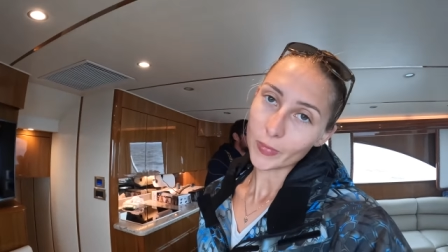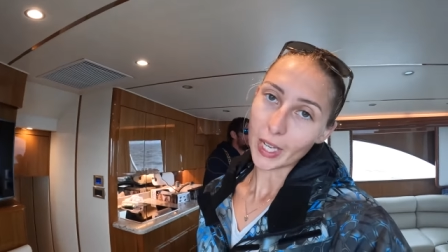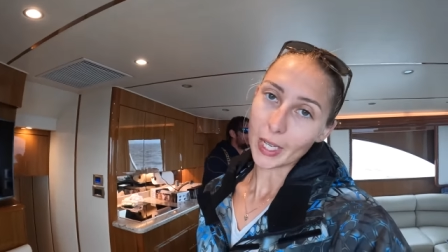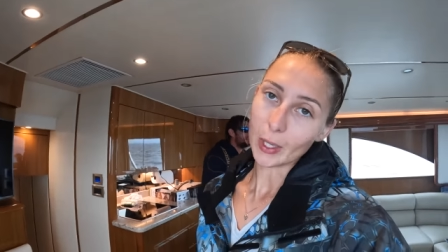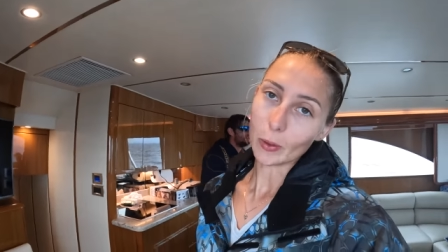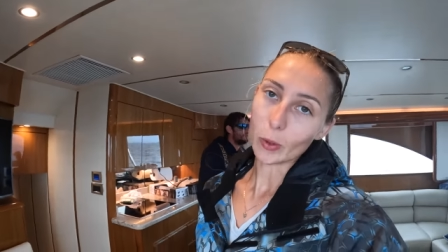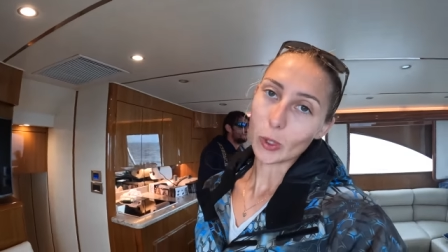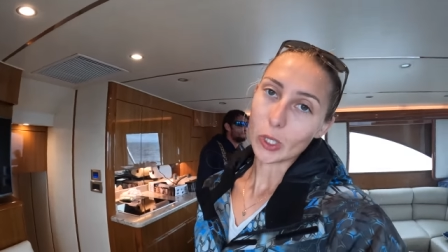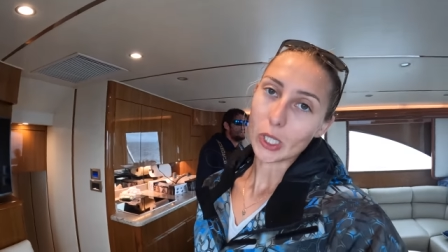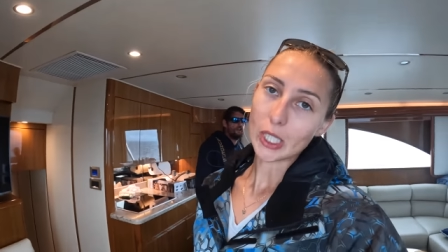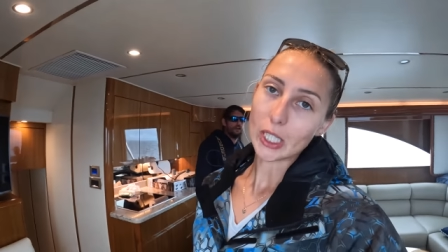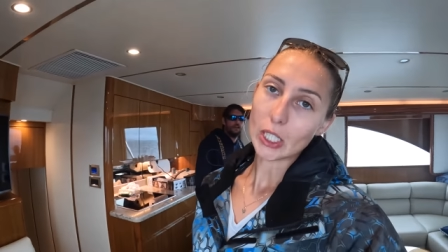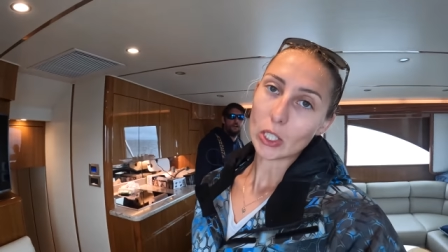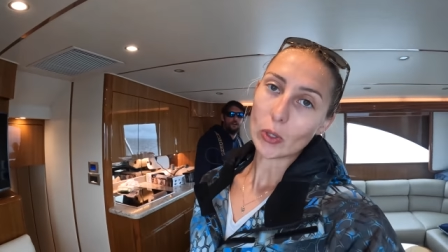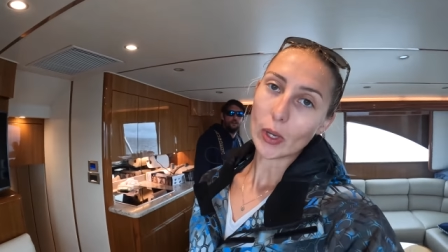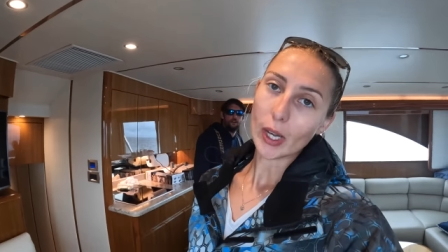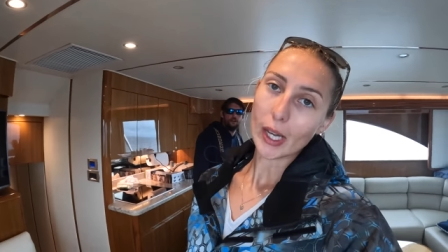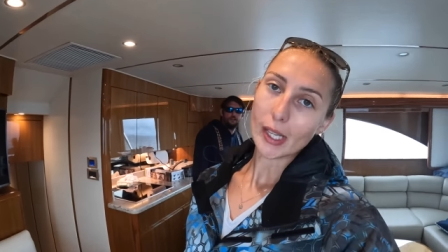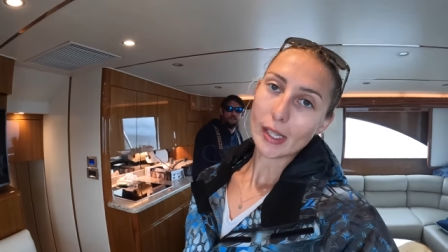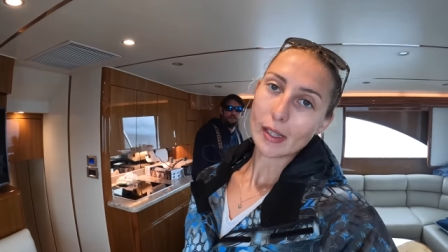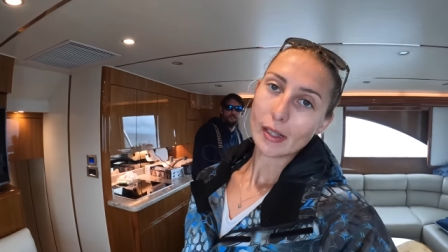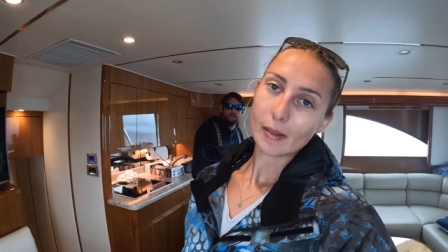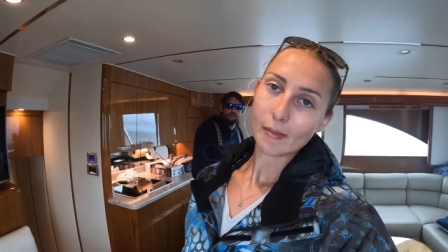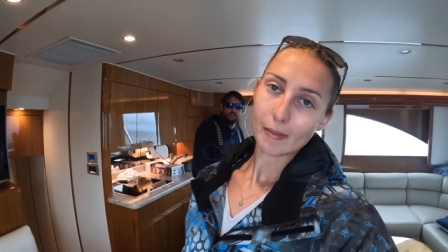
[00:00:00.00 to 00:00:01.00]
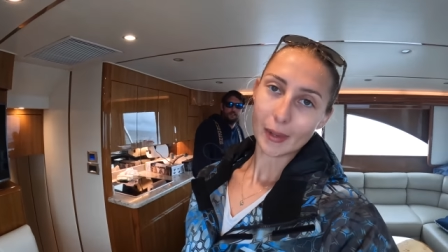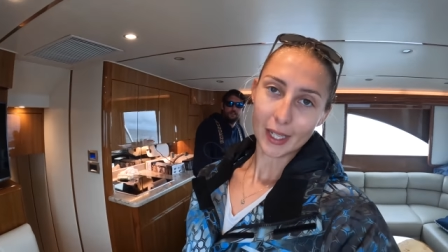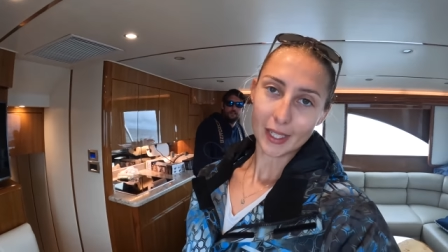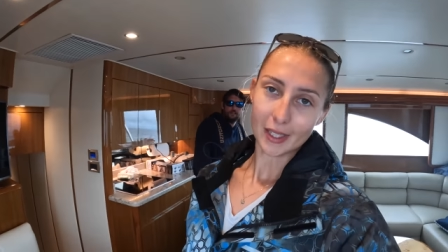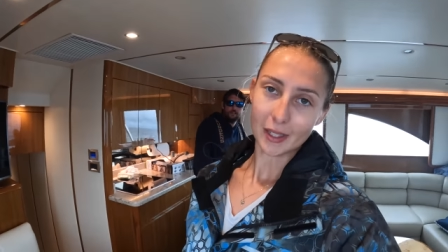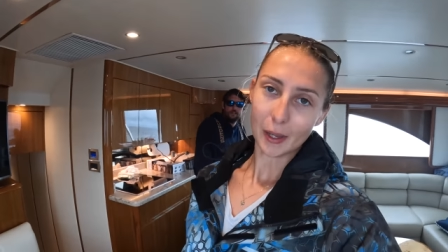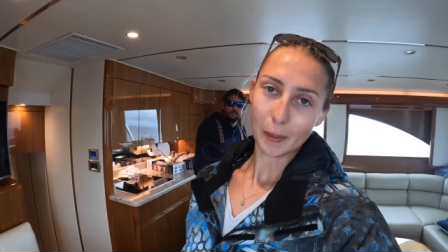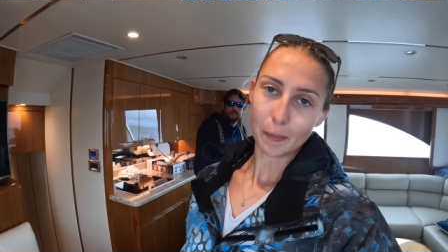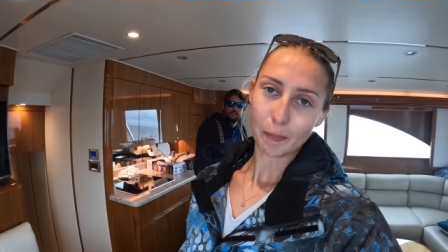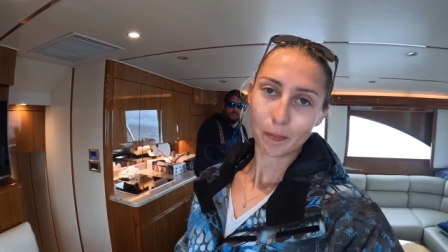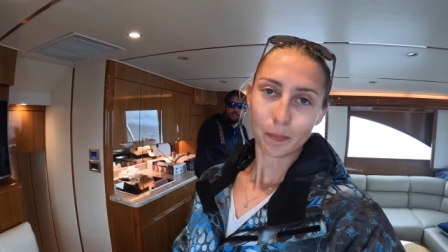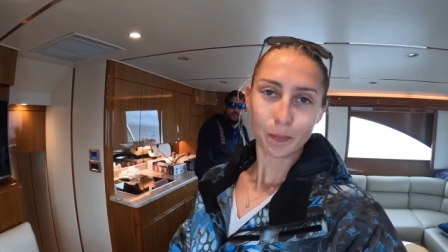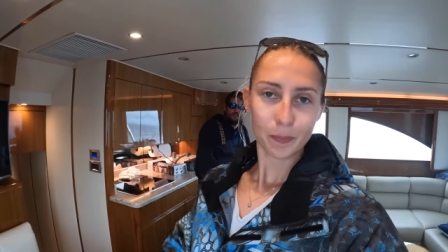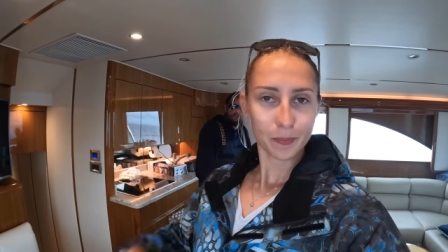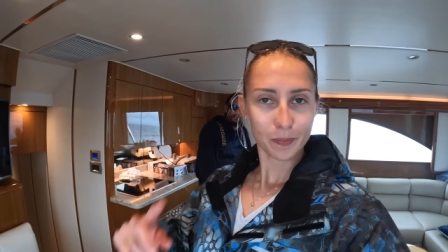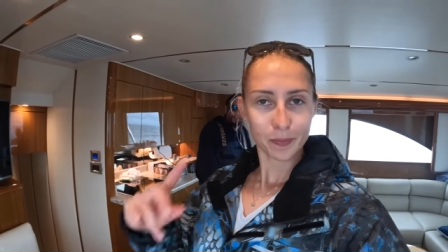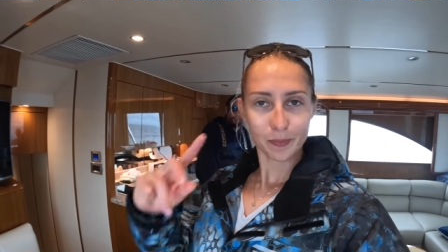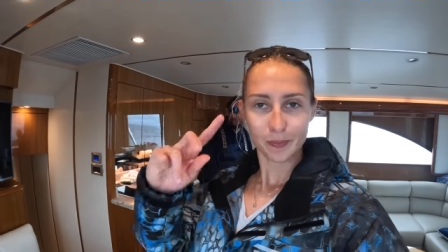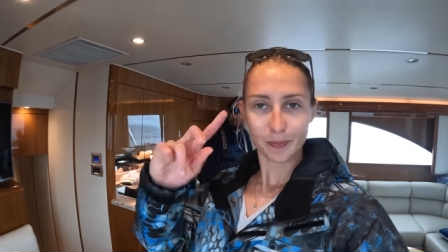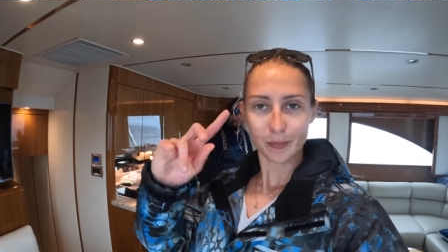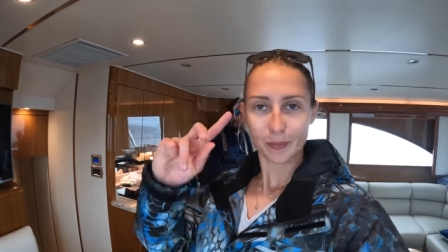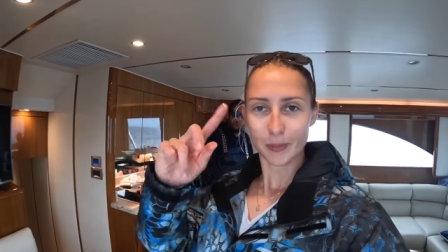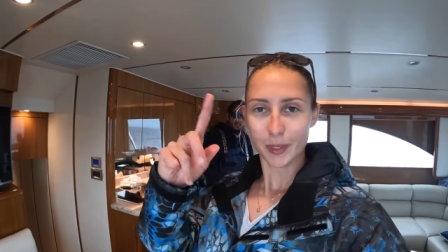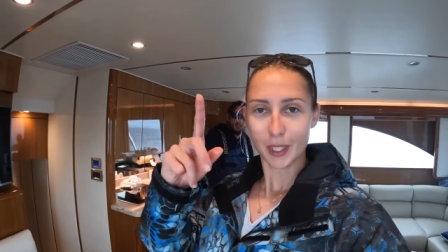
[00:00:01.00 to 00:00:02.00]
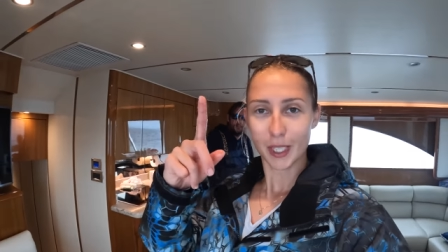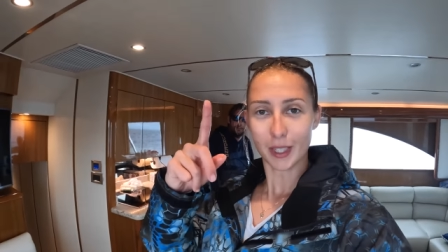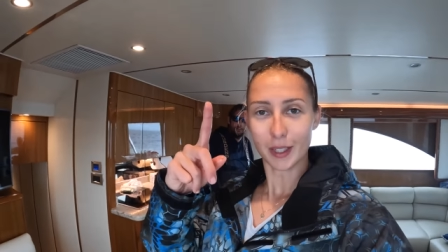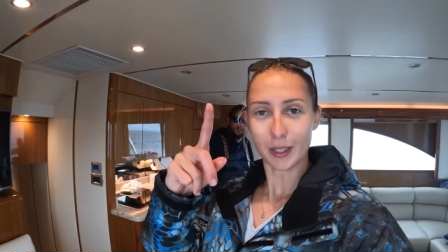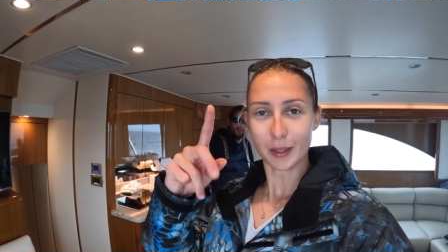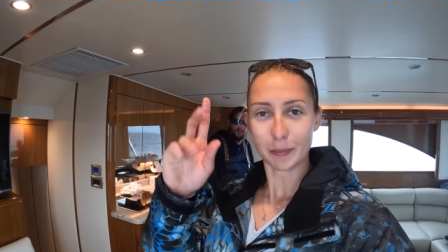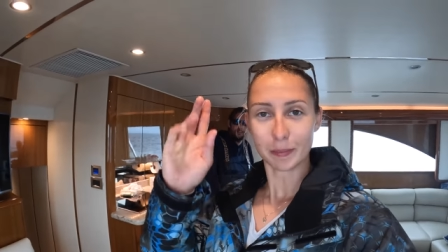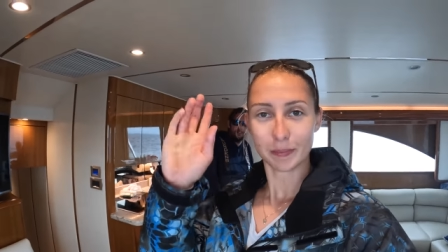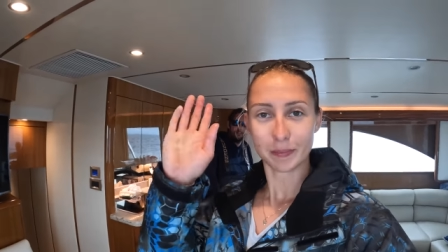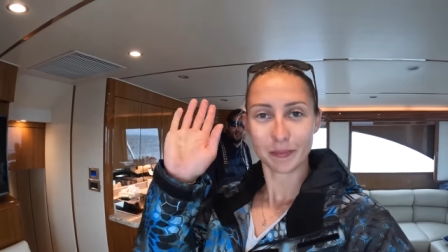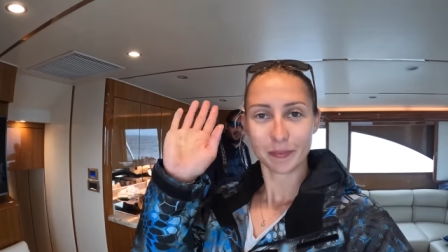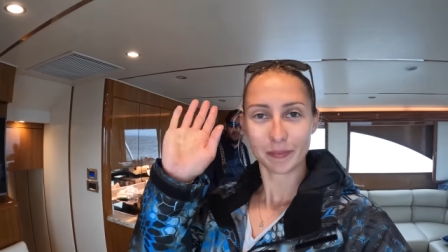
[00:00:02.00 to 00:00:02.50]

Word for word: I will see you guys next time. See ya!